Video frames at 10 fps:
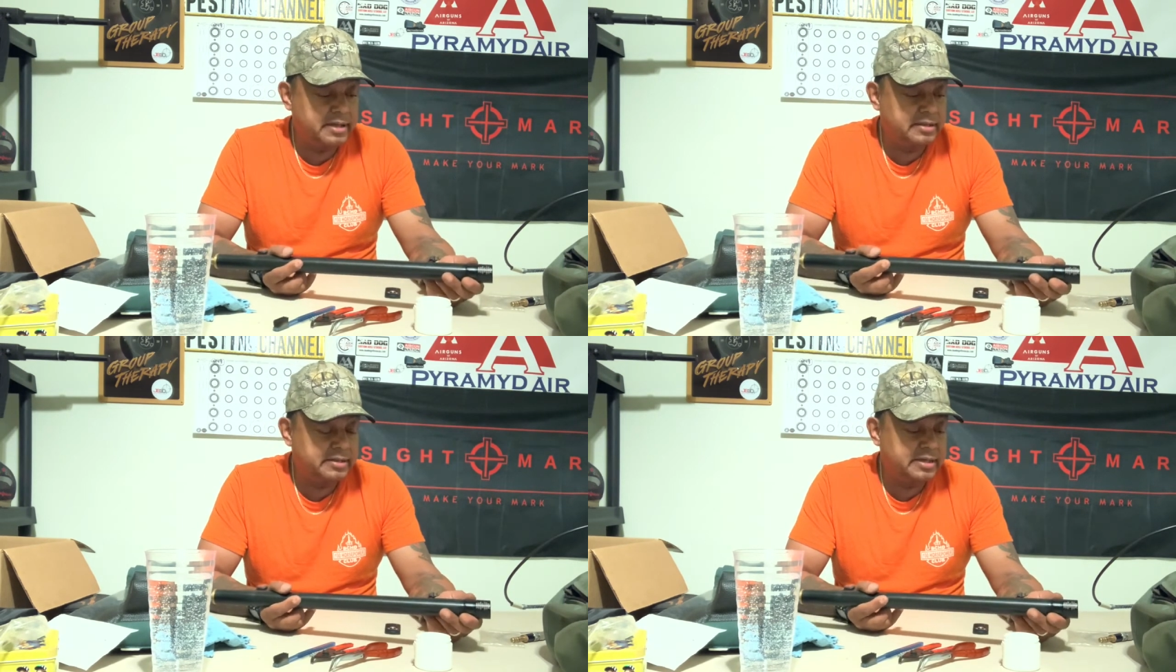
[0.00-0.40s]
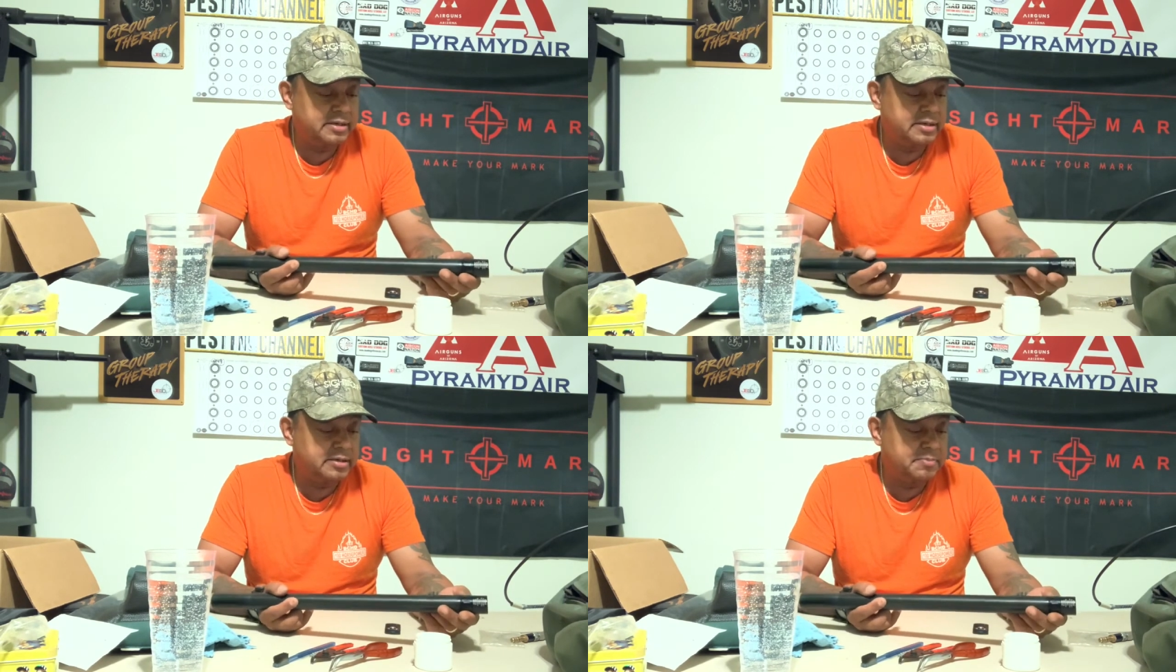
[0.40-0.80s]
that
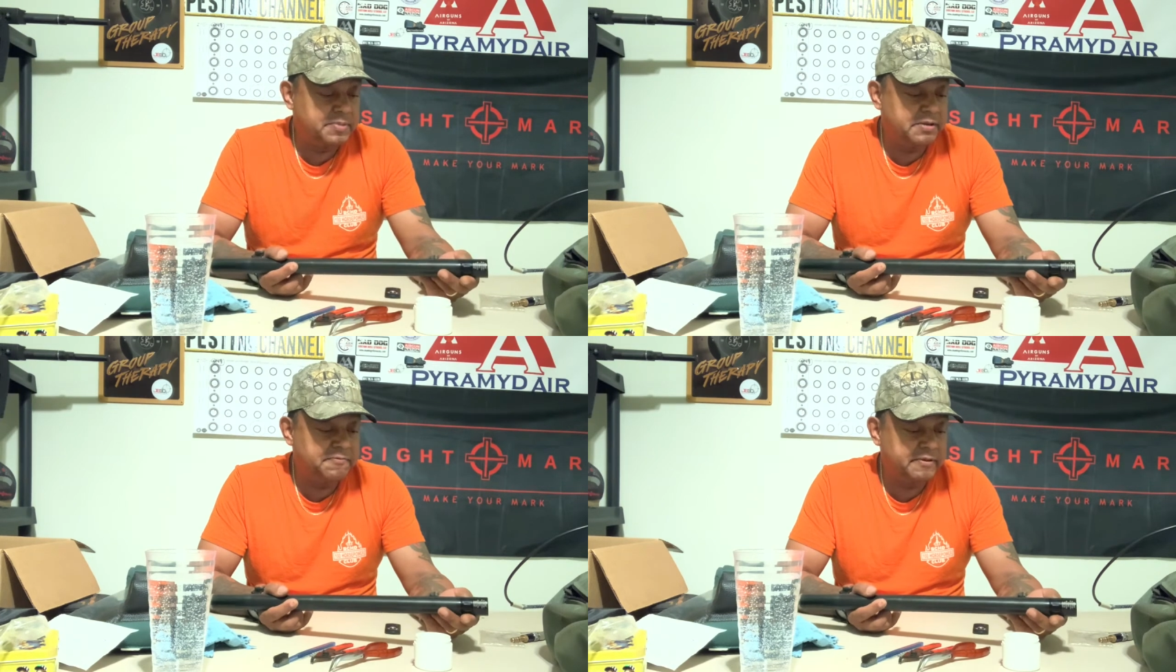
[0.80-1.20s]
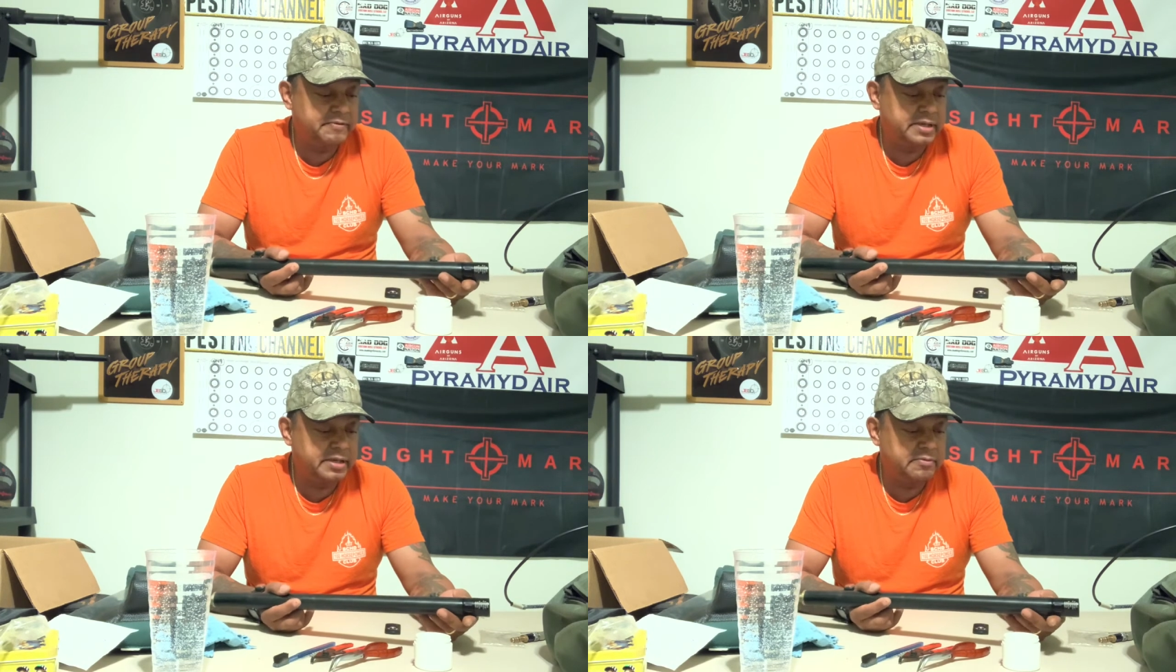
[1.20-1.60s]
the
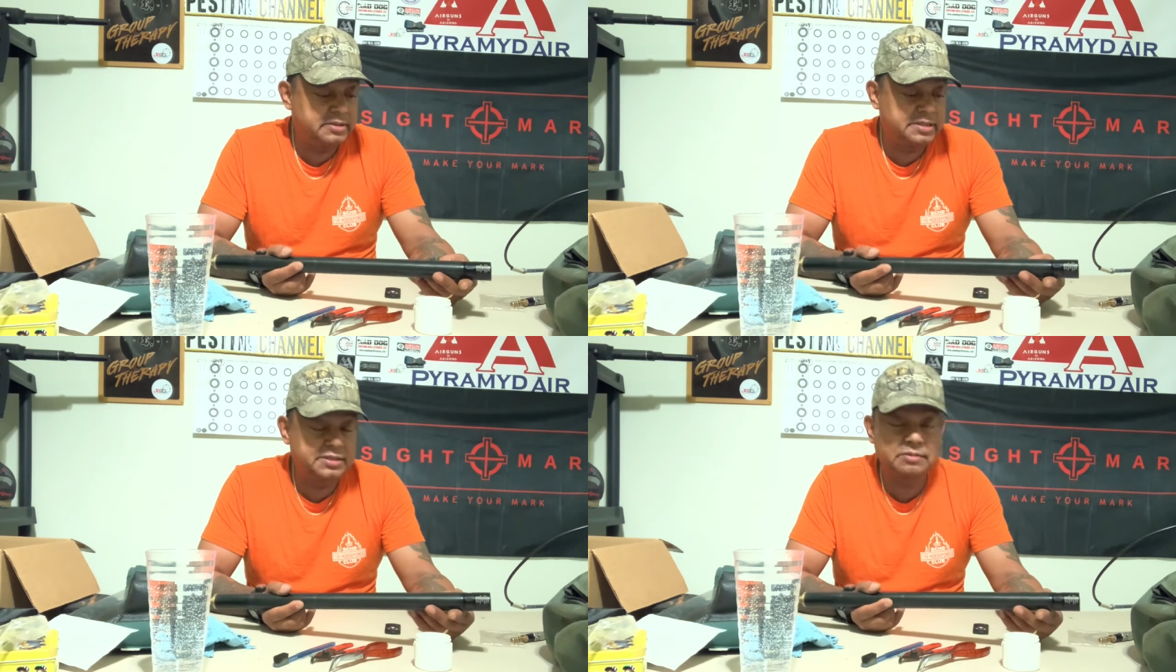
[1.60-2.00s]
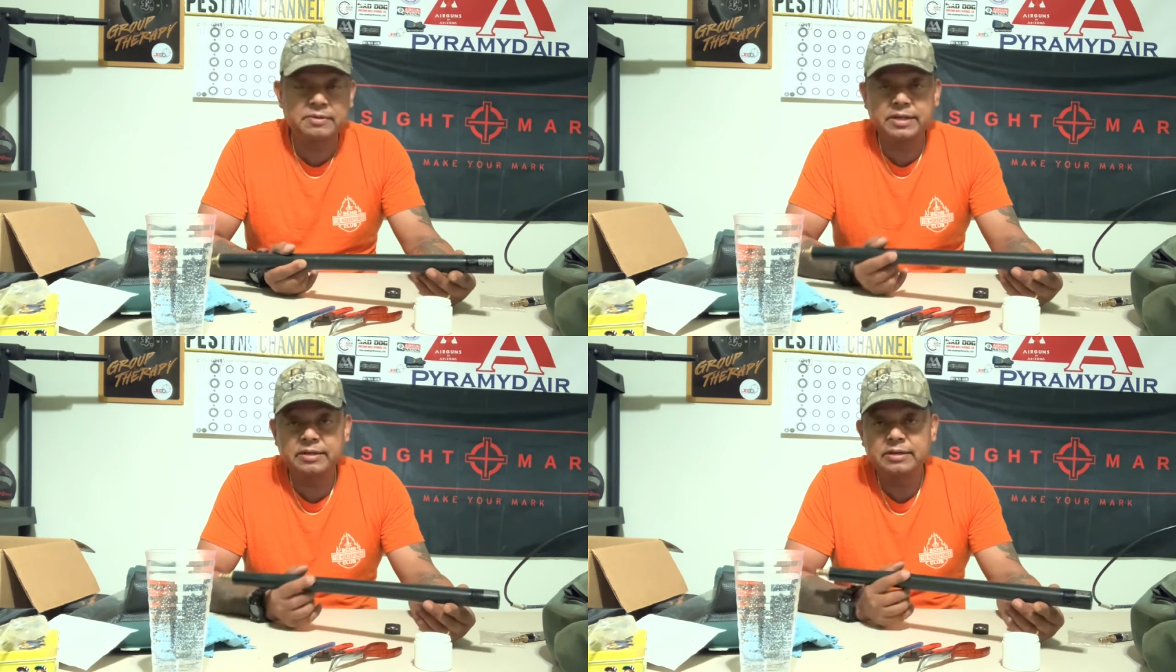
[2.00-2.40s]
P15 was
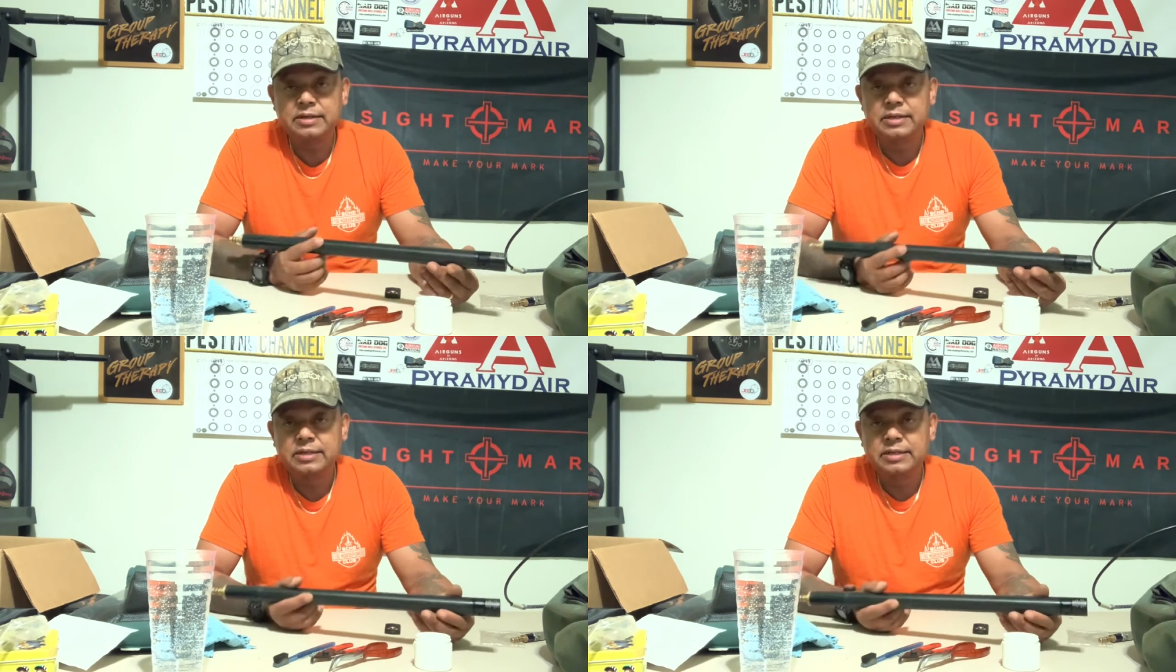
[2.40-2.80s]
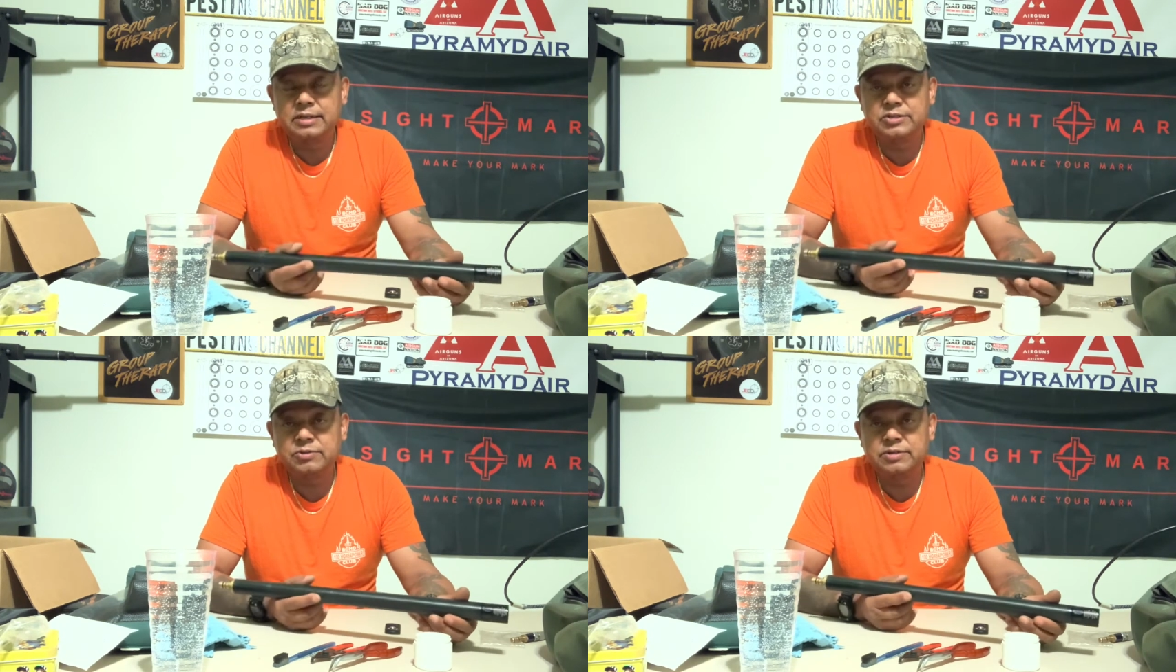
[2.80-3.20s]
exhibiting that I
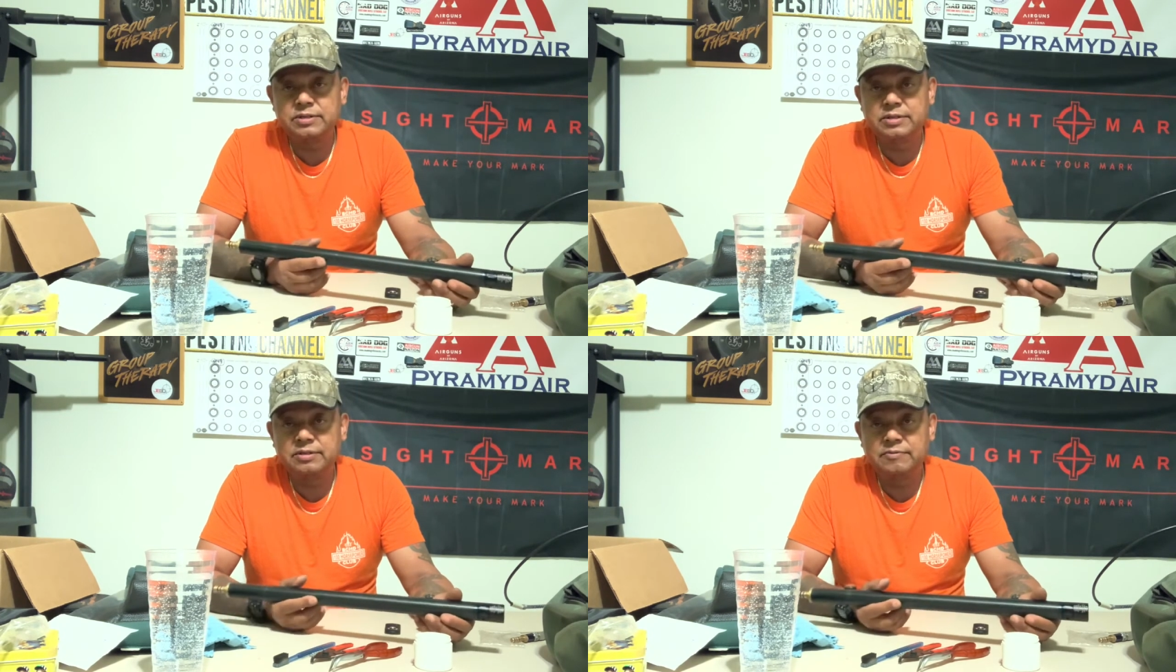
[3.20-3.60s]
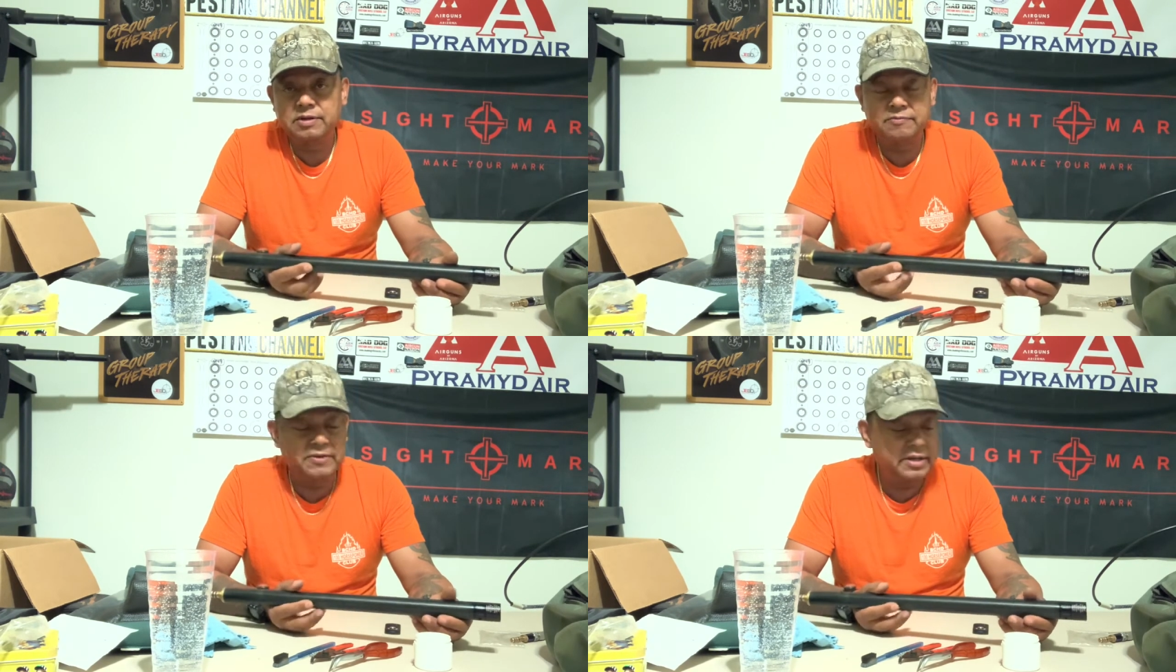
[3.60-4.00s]
showed you a
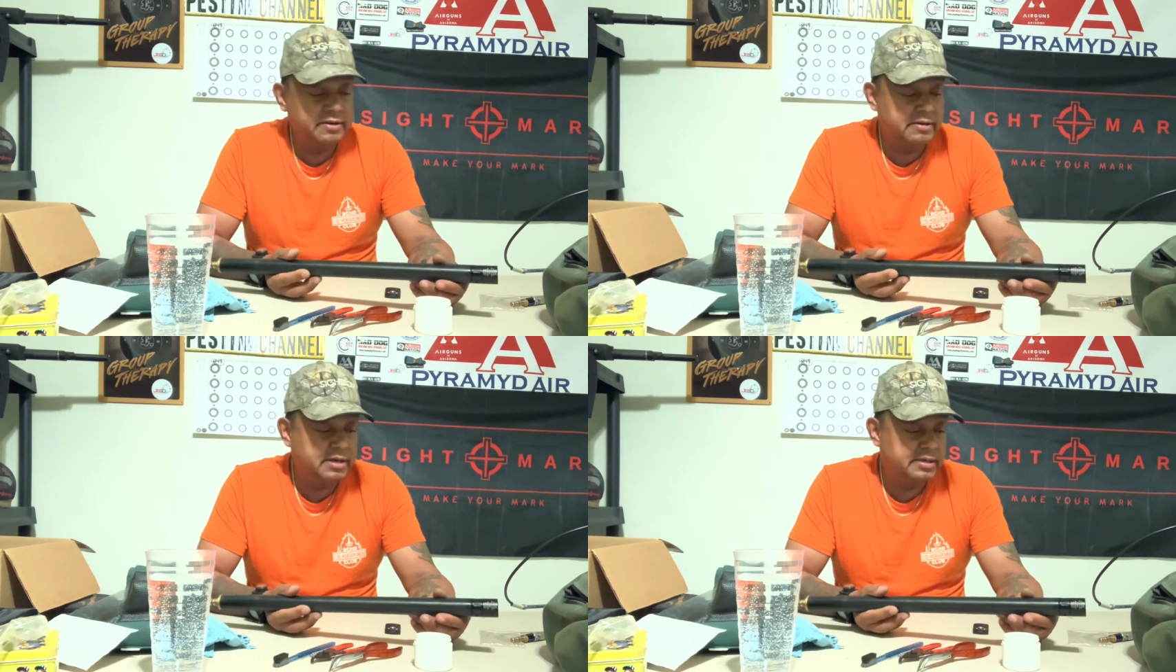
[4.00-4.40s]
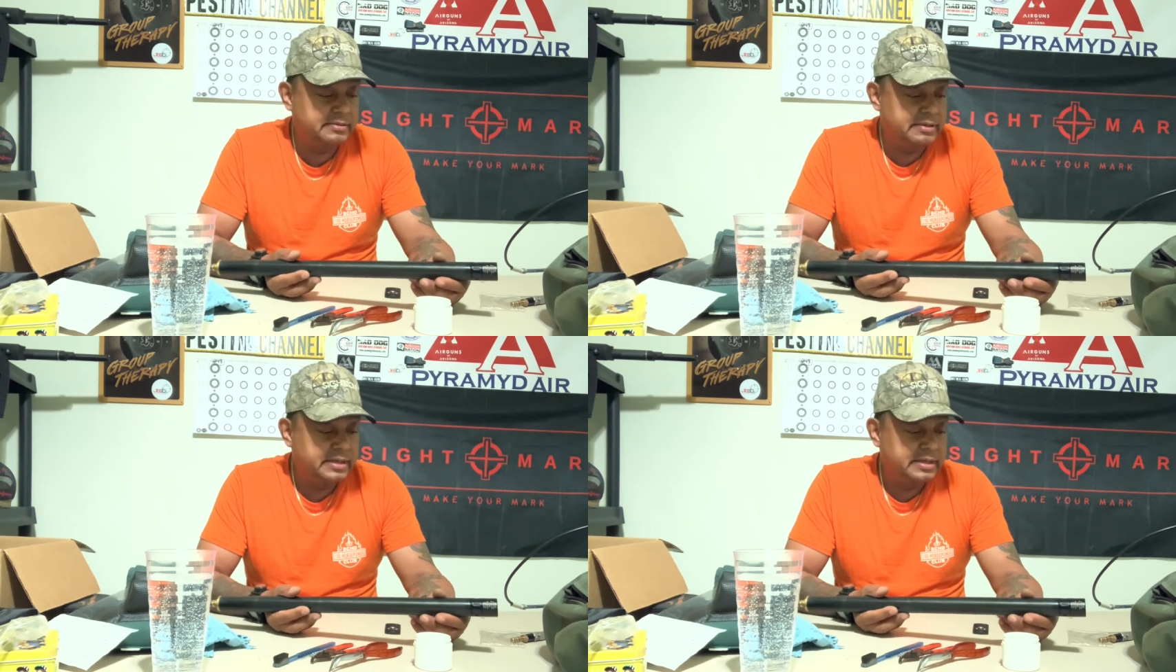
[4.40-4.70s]
video on.